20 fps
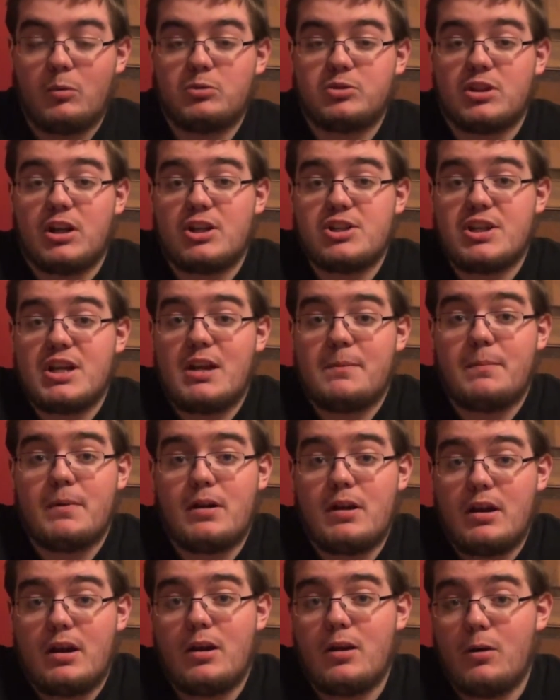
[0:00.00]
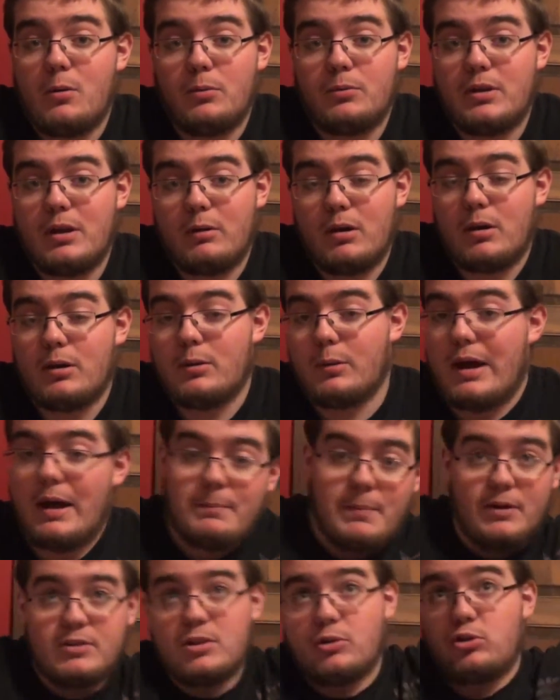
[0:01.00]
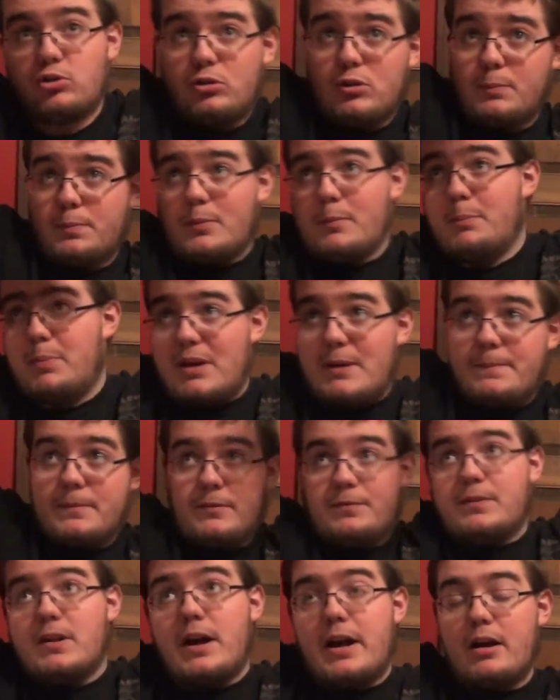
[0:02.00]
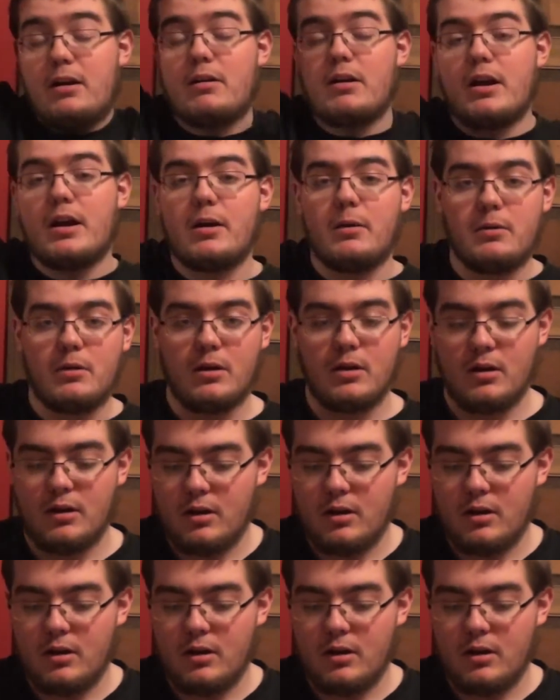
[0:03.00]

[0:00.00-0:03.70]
touch anybody, They want a bunch of super people flying around.